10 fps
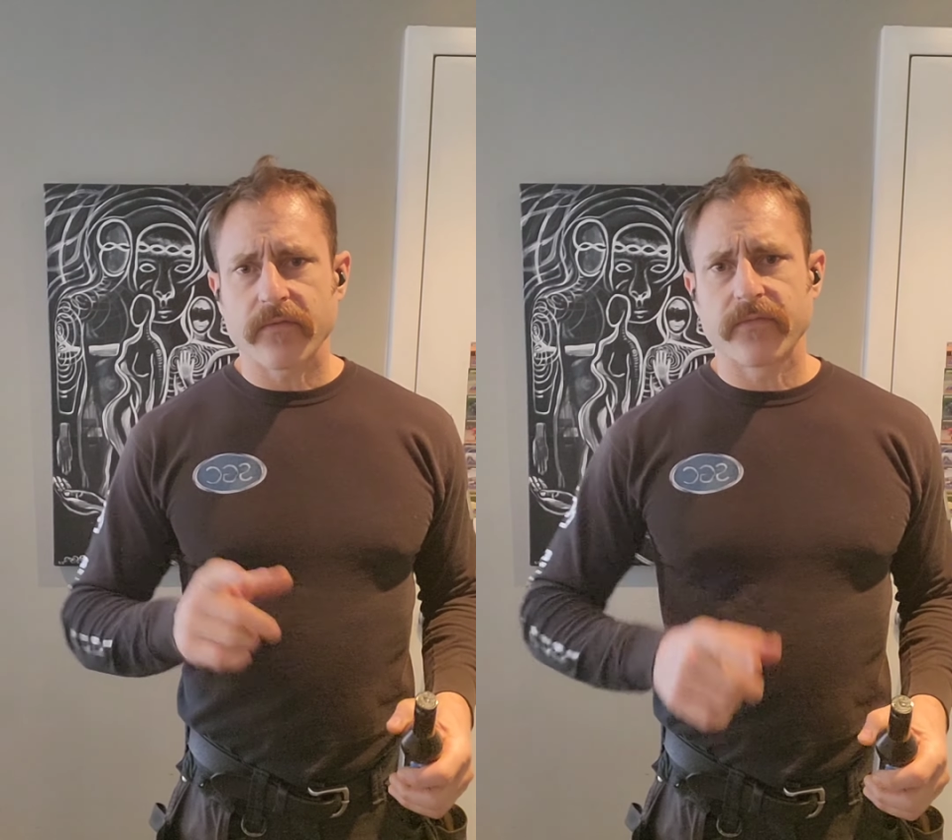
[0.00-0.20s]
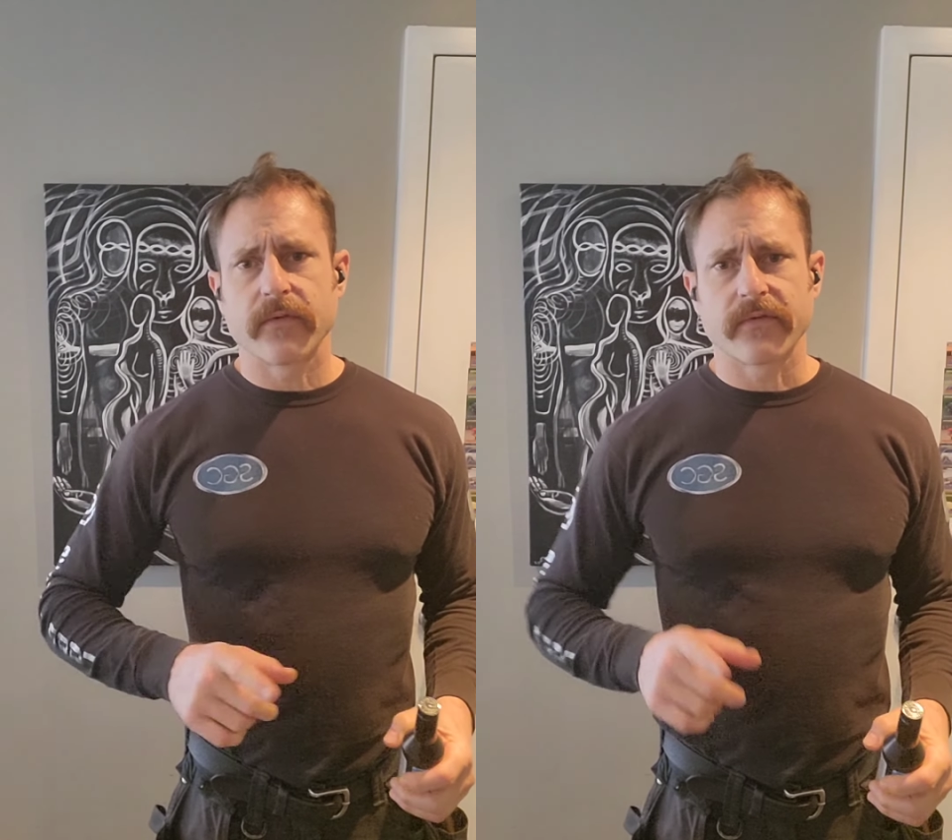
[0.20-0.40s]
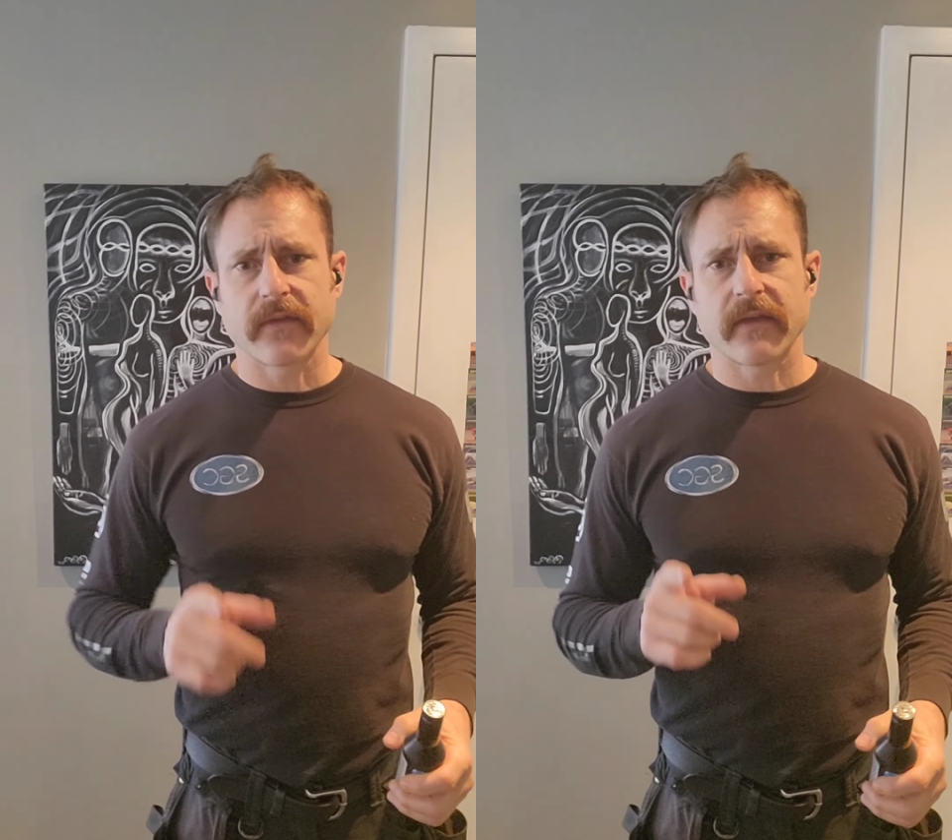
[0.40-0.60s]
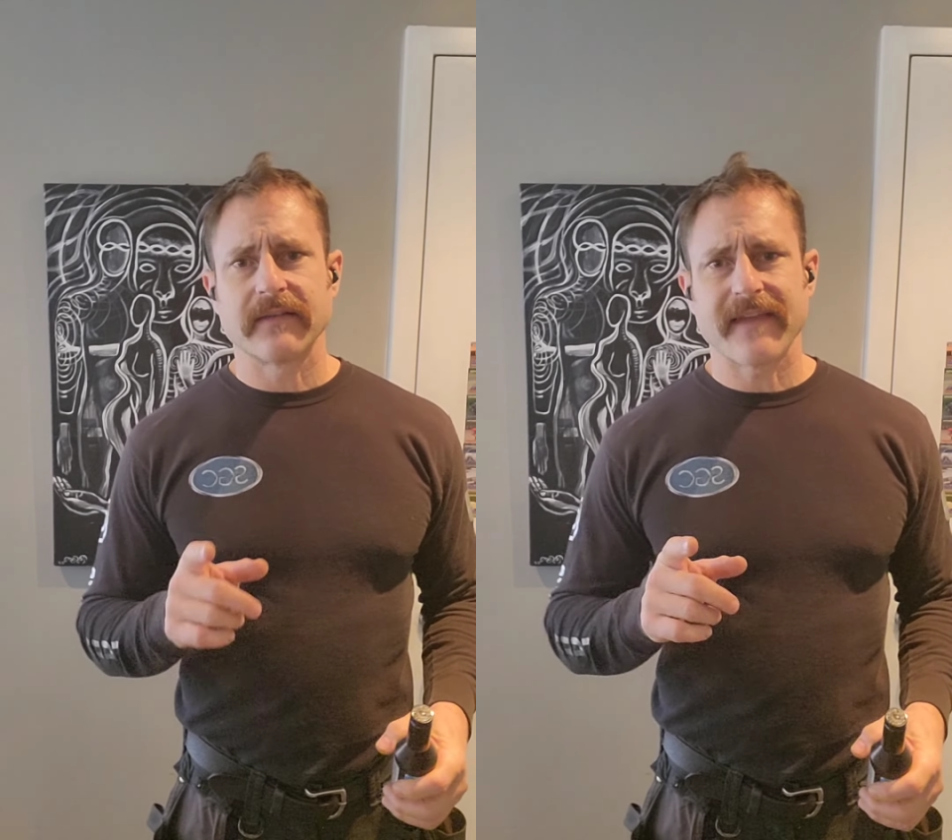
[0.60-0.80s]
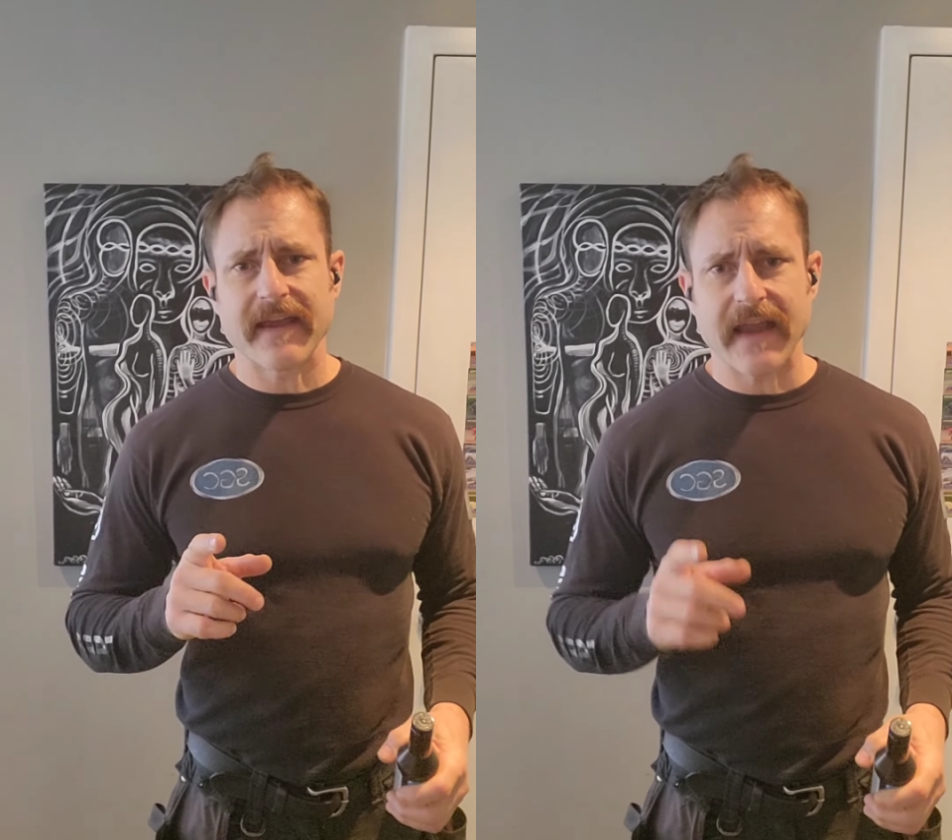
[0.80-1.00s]
fuels
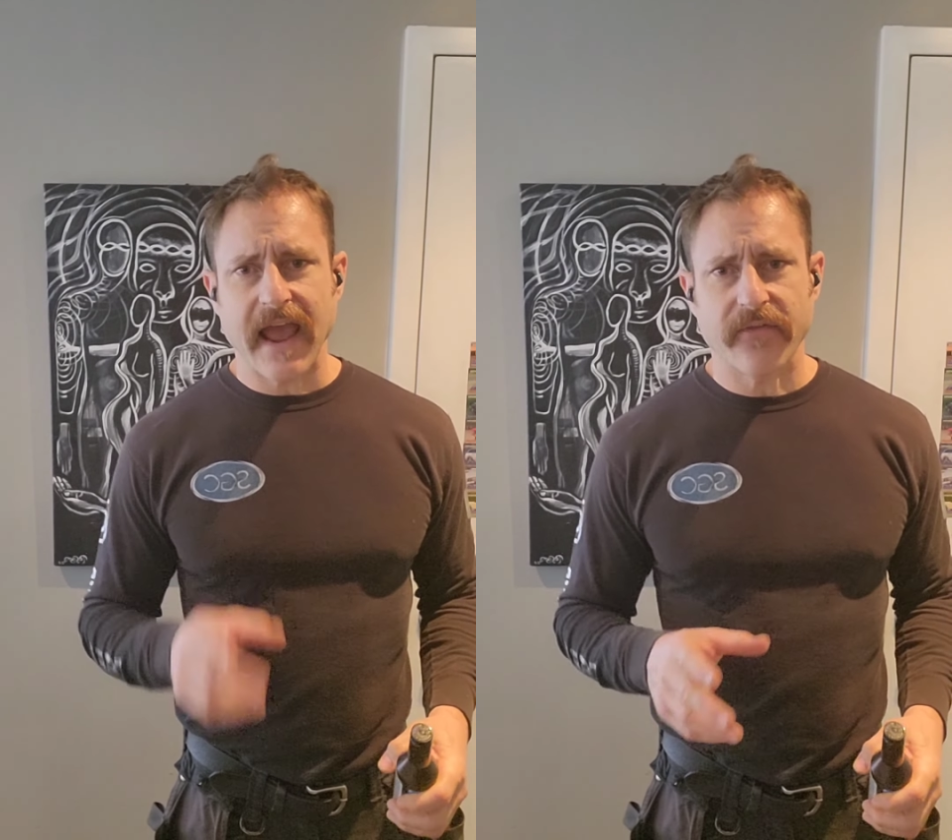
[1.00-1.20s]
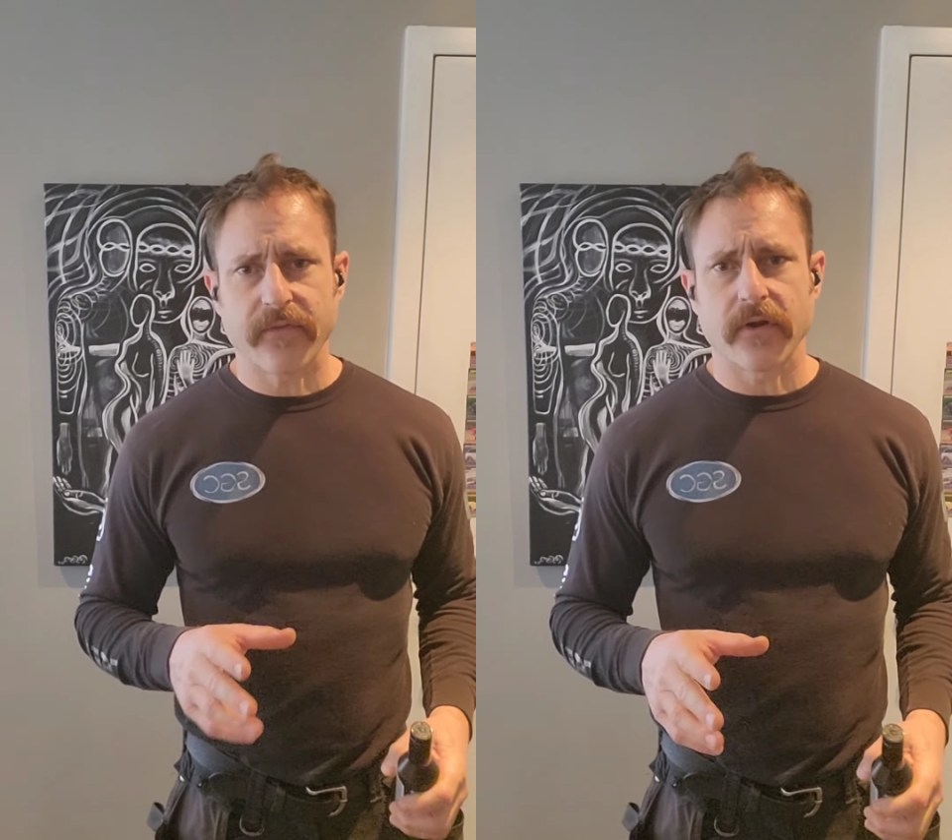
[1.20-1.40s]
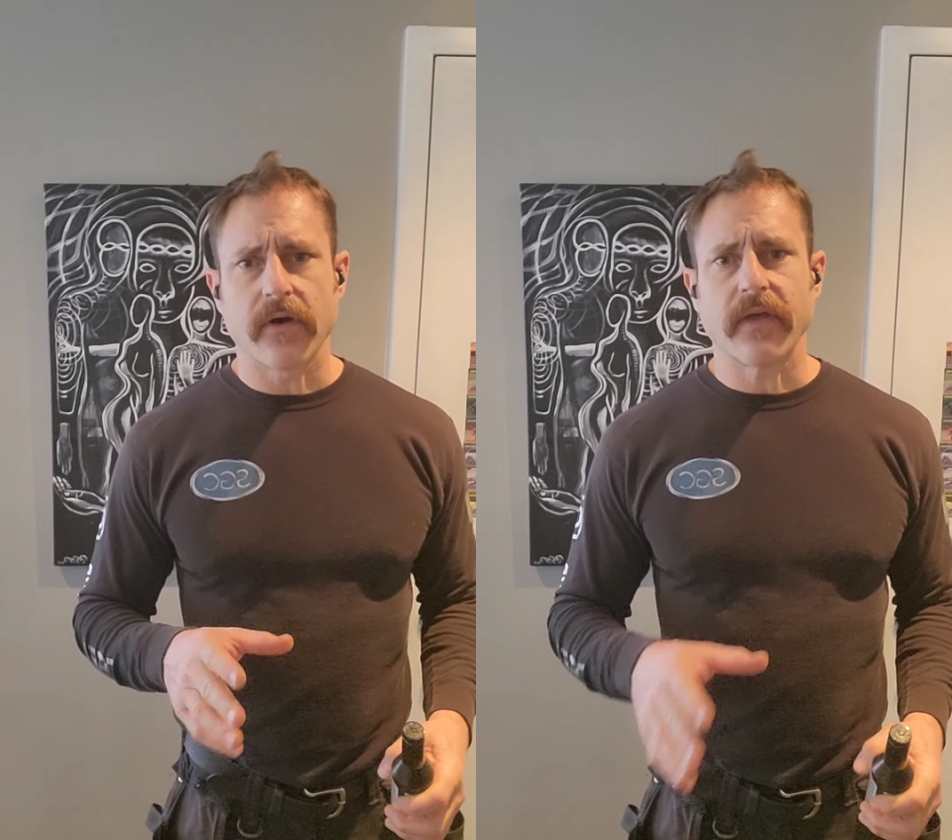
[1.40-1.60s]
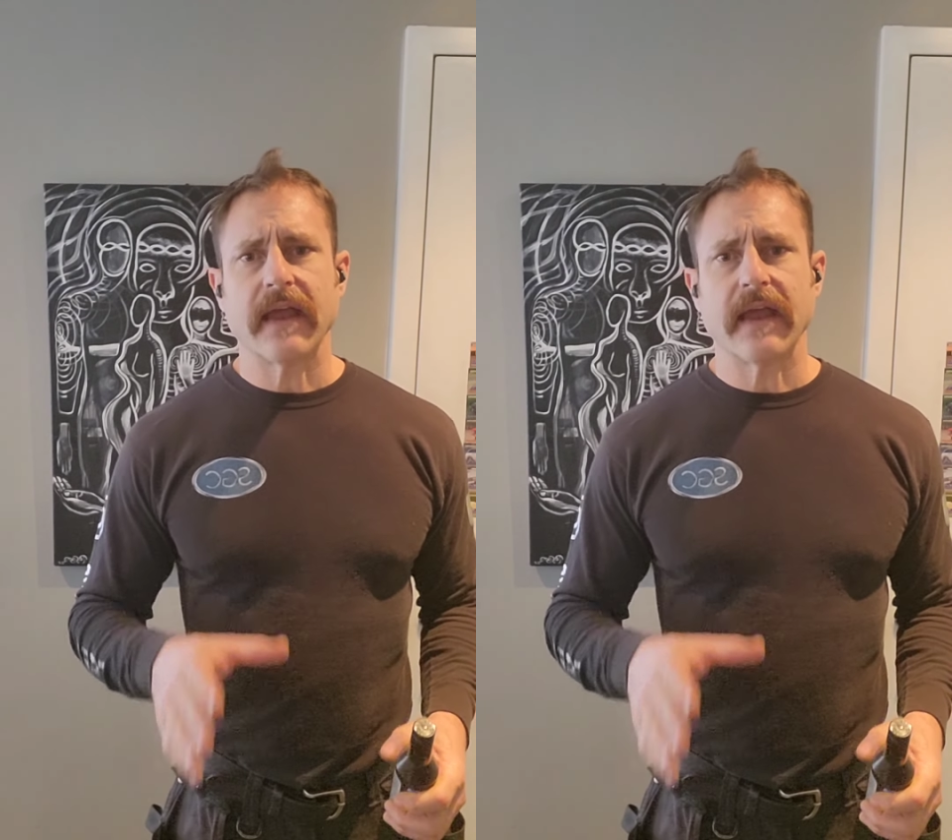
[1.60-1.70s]
contain ethanol,